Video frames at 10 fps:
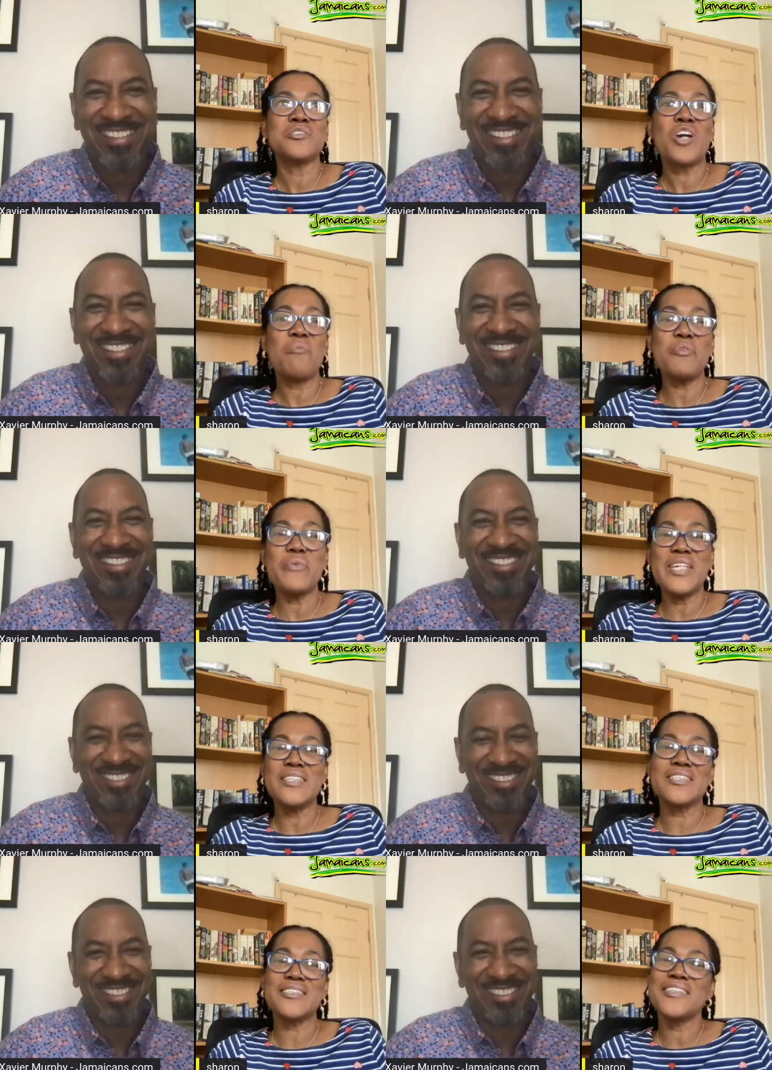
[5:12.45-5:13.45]
Speaker 1: couple
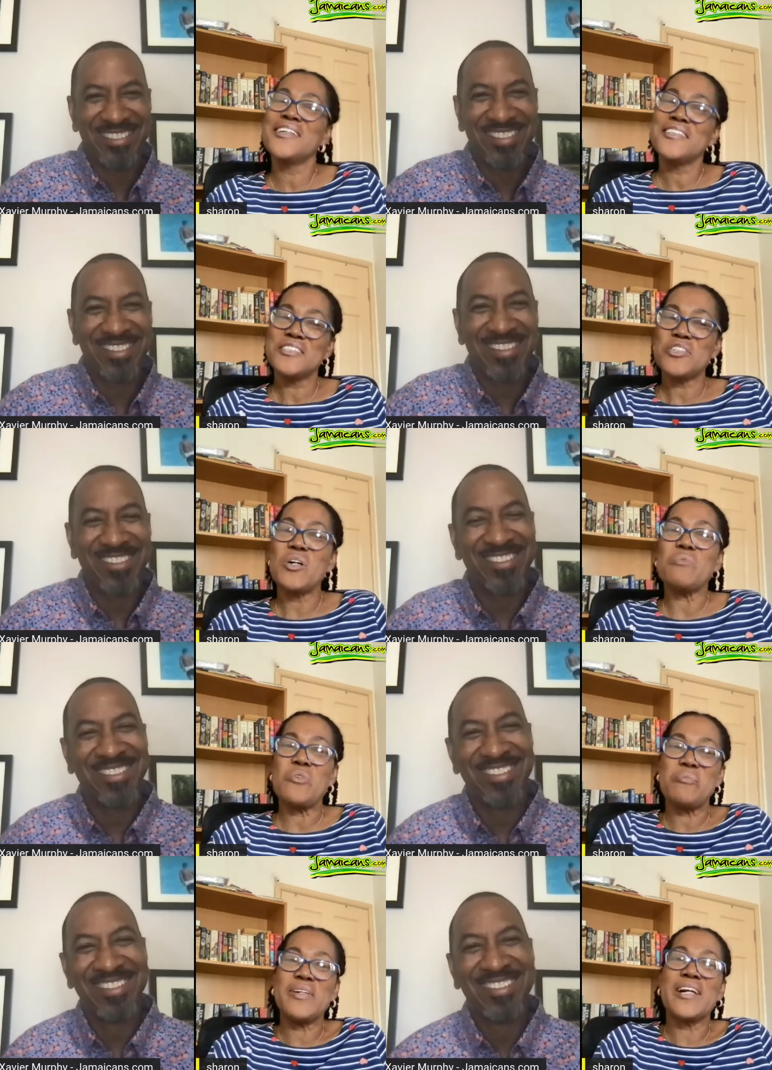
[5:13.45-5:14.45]
weeks. So
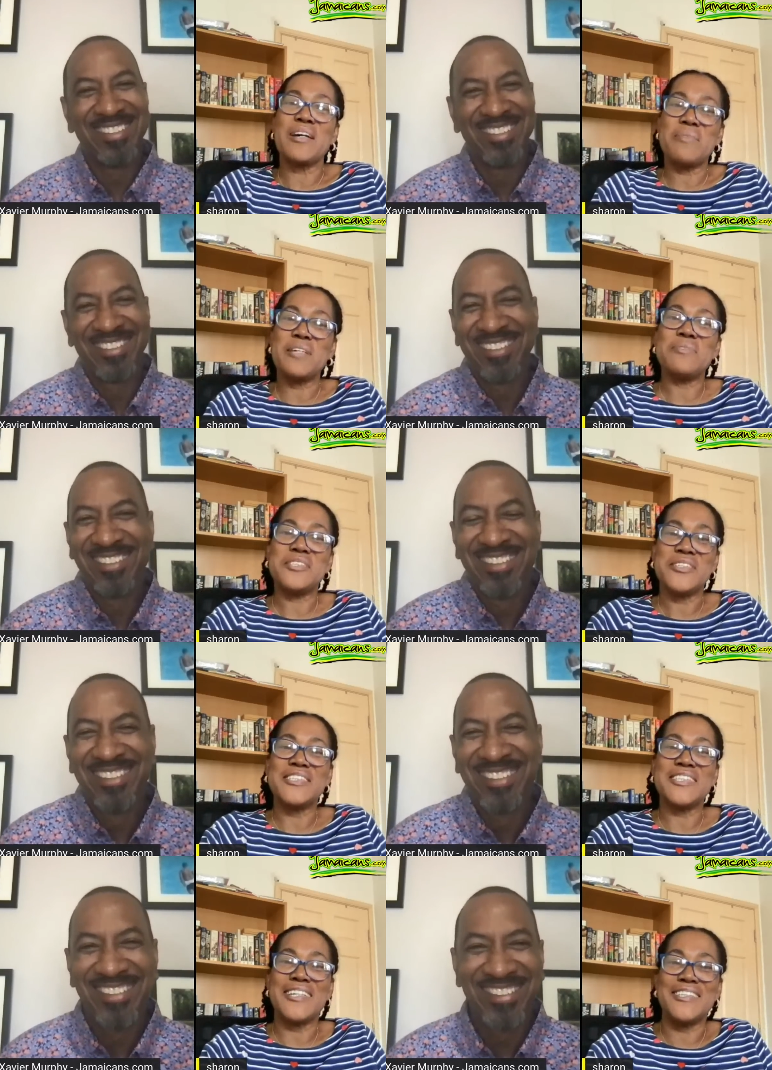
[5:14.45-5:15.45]
I'm hoping I'll be able to
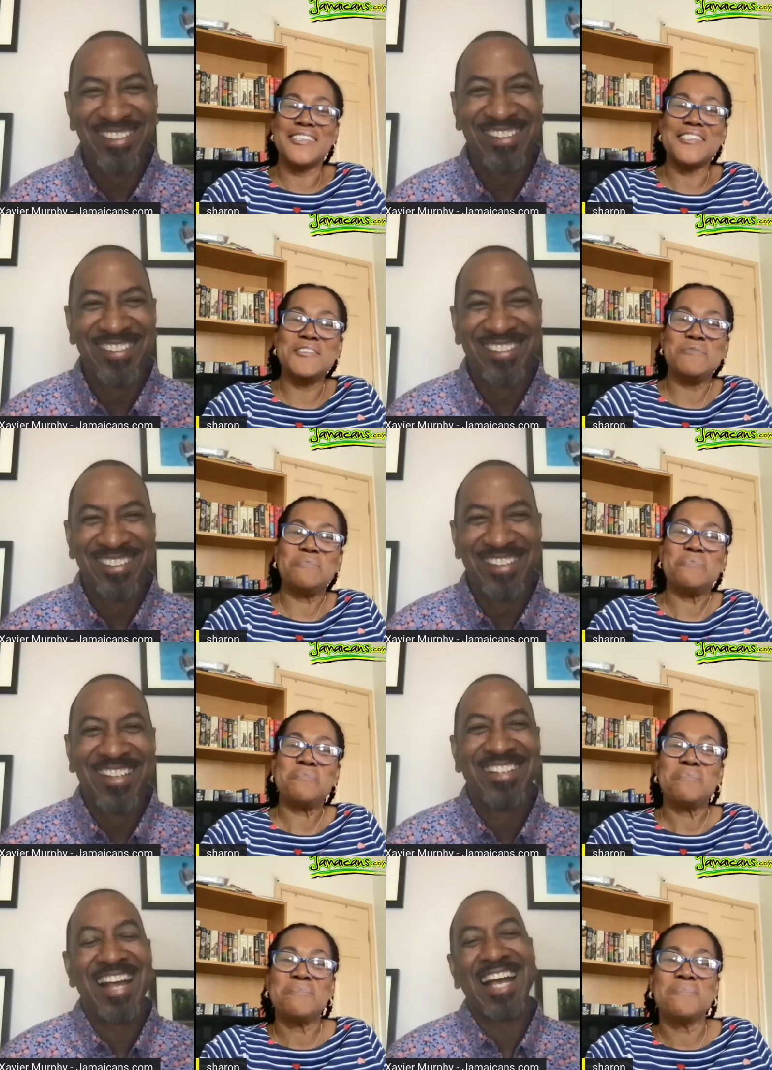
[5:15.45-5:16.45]
attend.
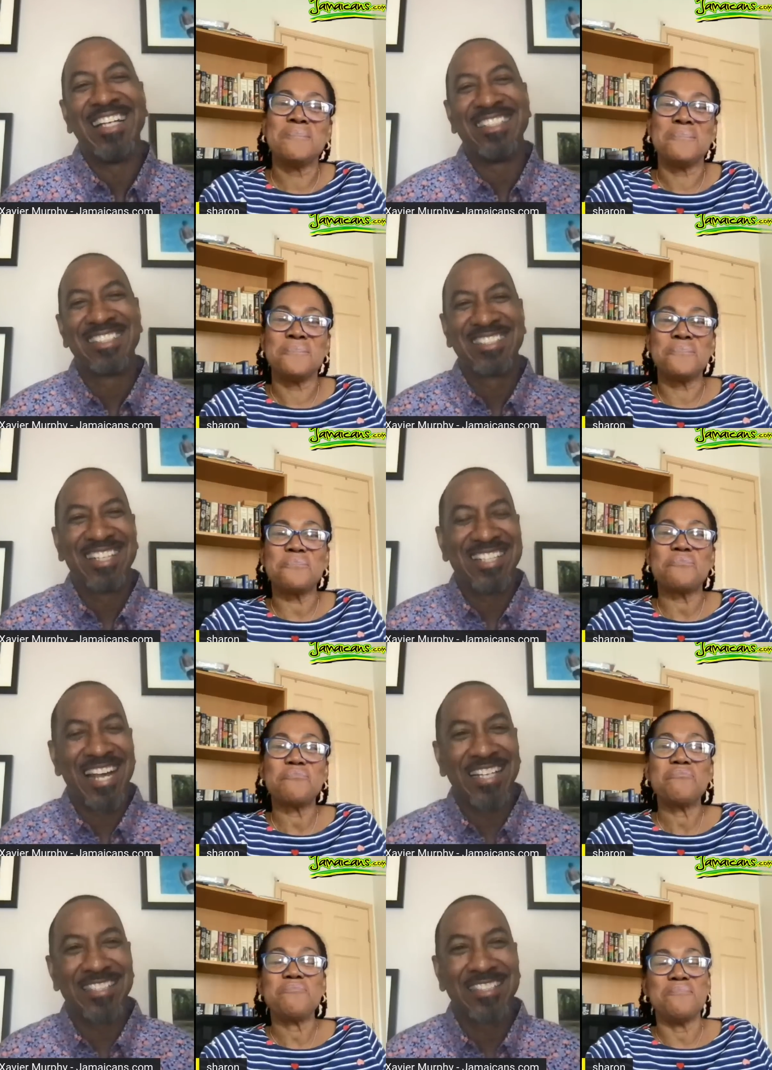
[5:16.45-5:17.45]
Speaker 2: Nice,
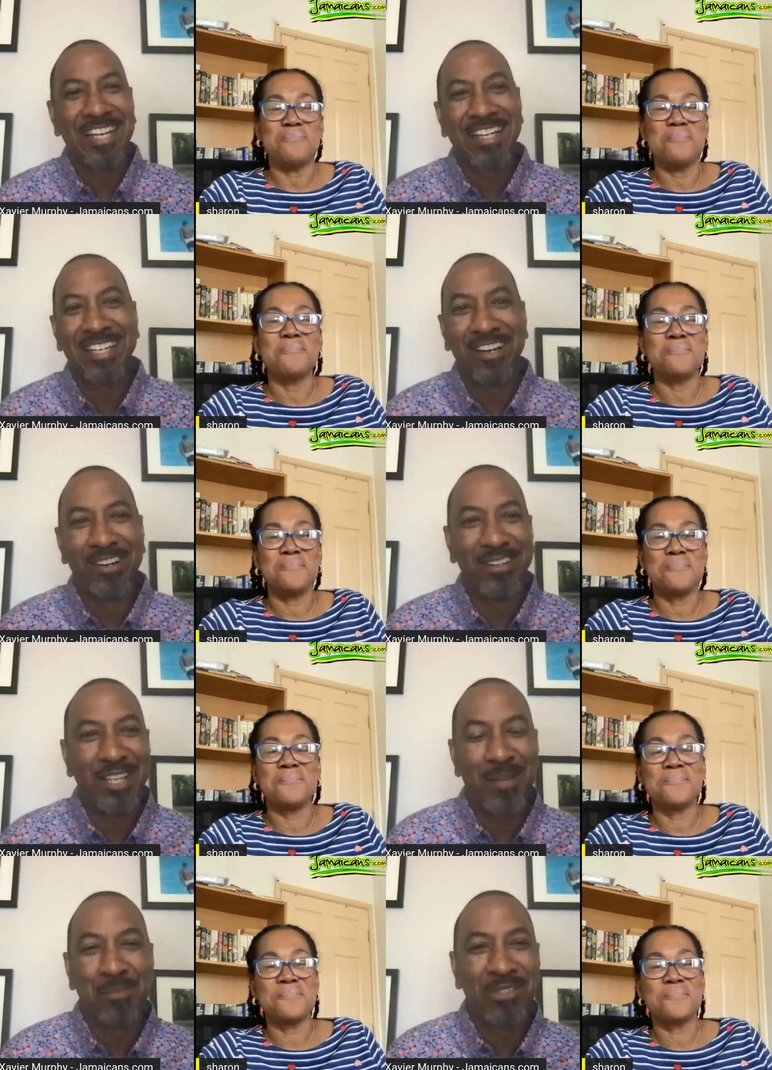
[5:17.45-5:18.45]
nice.
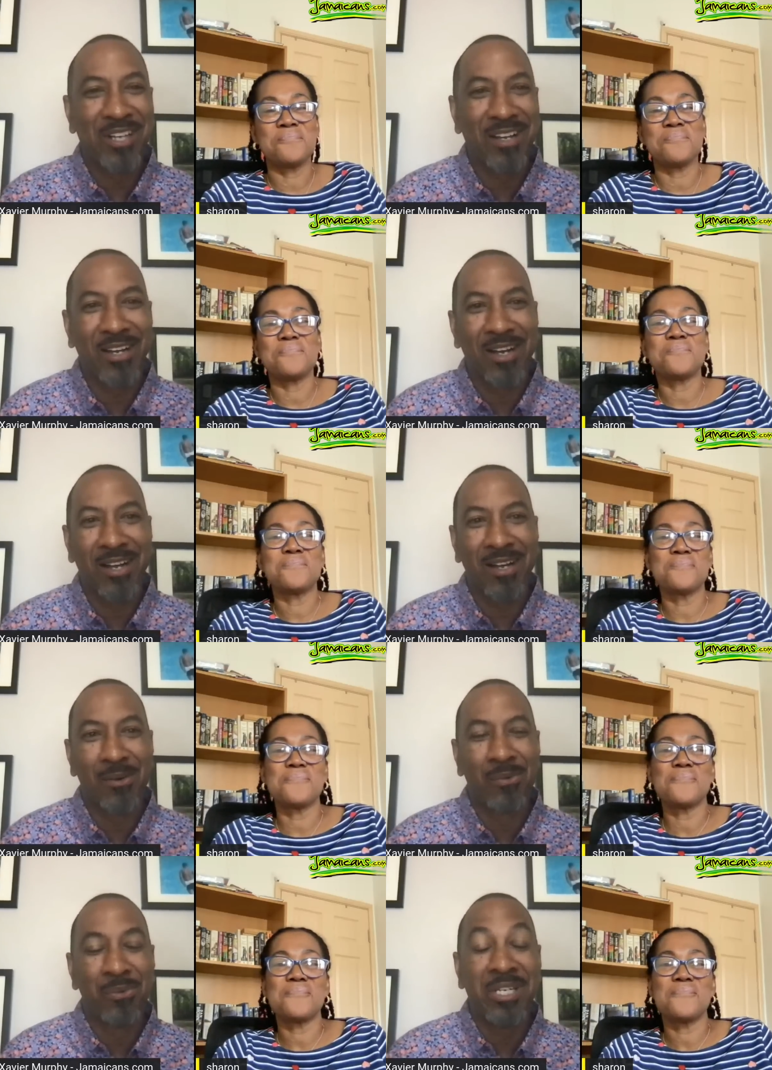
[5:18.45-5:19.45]
They put on
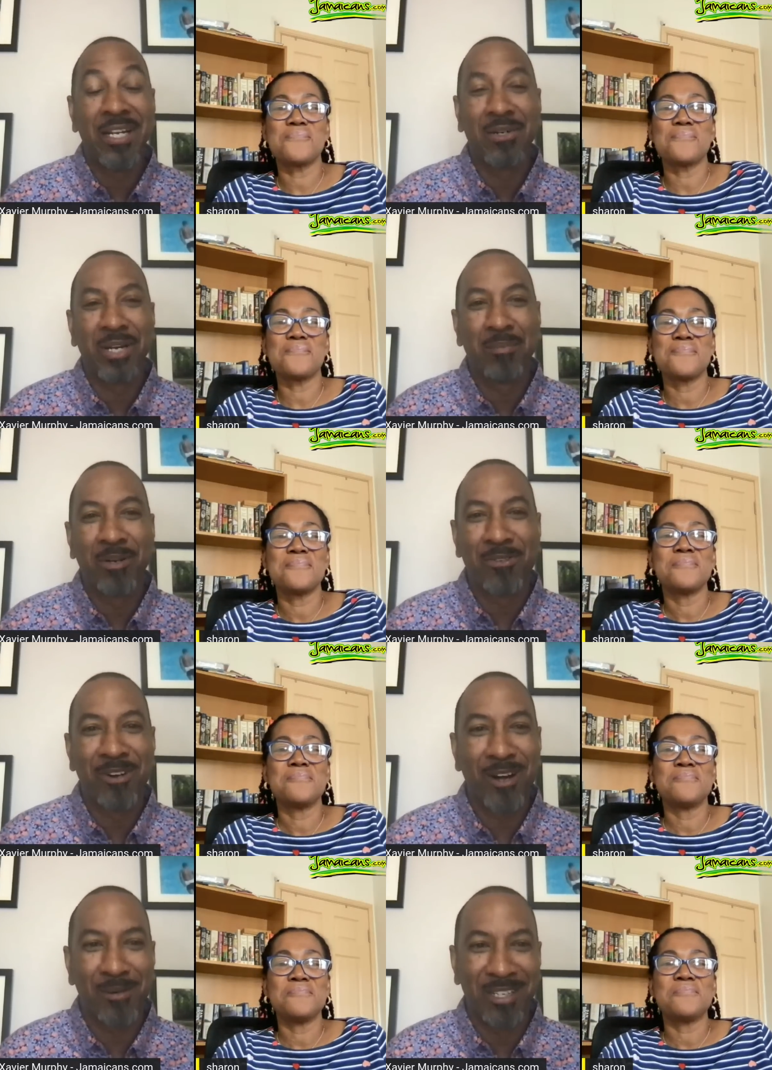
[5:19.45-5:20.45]
a really great
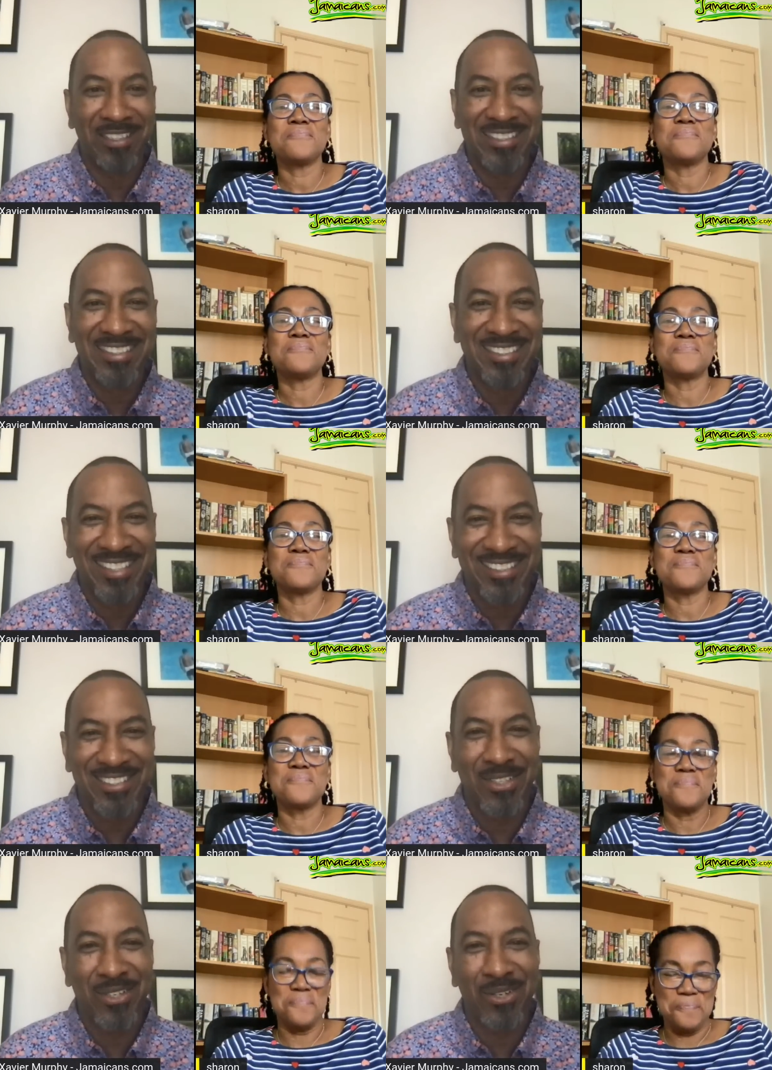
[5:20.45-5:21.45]
performance.
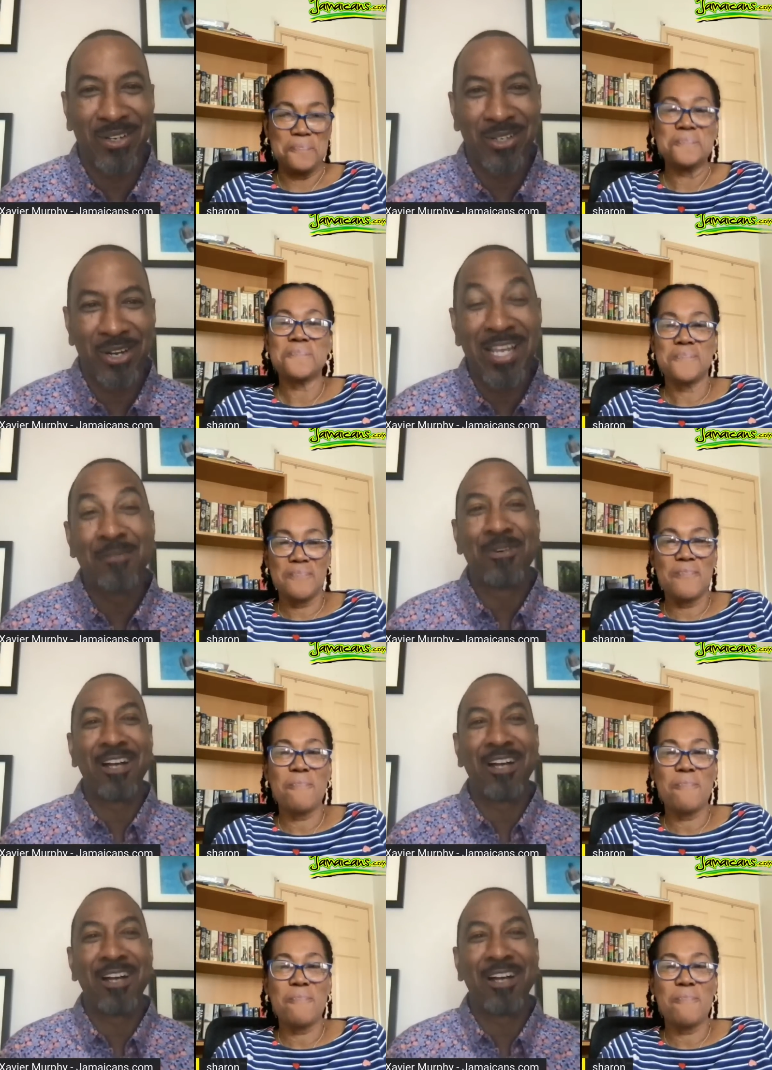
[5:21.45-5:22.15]
So you're in for